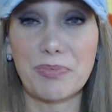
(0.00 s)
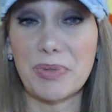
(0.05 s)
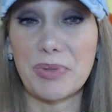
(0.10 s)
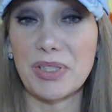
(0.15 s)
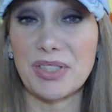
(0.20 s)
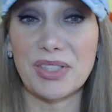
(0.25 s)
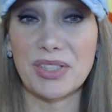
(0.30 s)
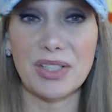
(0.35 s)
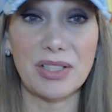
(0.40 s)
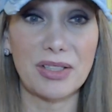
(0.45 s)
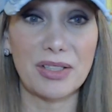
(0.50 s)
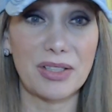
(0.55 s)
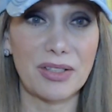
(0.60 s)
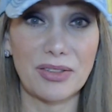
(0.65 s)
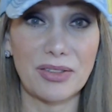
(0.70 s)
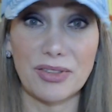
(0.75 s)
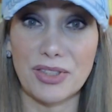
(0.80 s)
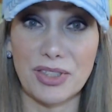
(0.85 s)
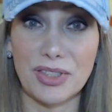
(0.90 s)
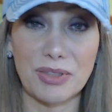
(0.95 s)
be sitting
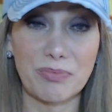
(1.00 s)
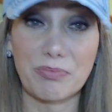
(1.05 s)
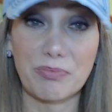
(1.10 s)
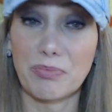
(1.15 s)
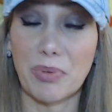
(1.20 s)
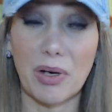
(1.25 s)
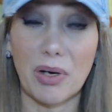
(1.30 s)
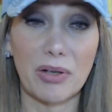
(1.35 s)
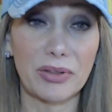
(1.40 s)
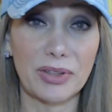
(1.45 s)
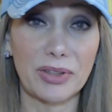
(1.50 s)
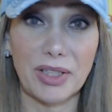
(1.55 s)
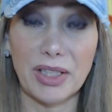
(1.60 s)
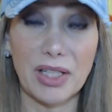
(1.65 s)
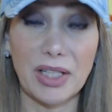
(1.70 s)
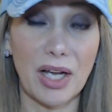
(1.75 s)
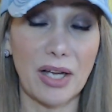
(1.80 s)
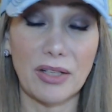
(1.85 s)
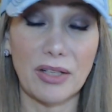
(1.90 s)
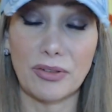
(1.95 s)
there just
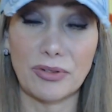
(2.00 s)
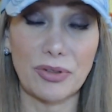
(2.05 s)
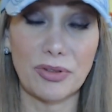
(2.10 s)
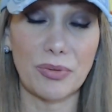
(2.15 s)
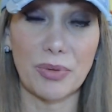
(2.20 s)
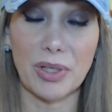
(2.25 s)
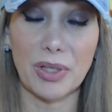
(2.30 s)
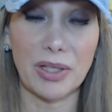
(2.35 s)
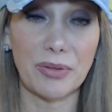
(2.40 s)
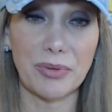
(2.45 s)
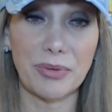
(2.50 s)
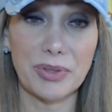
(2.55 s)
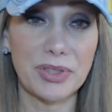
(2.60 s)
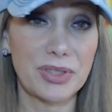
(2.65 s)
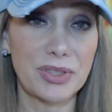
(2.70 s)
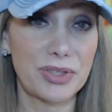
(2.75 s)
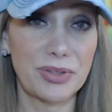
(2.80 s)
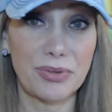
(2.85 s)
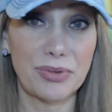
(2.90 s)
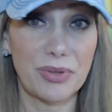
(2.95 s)
bawling. I don't know what I would
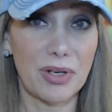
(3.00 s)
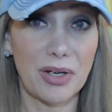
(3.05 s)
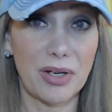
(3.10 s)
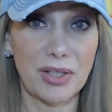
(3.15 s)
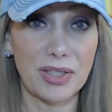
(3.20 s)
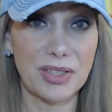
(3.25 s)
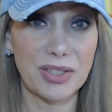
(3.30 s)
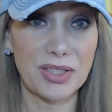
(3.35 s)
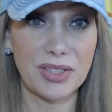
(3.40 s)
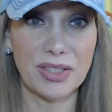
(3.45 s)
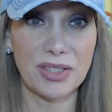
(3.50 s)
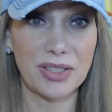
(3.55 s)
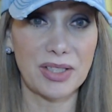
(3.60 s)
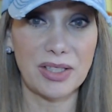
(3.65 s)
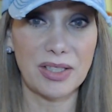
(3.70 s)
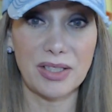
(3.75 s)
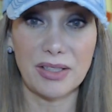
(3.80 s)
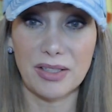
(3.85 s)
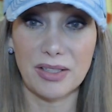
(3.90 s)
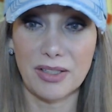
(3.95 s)
do,
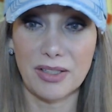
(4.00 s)
honestly.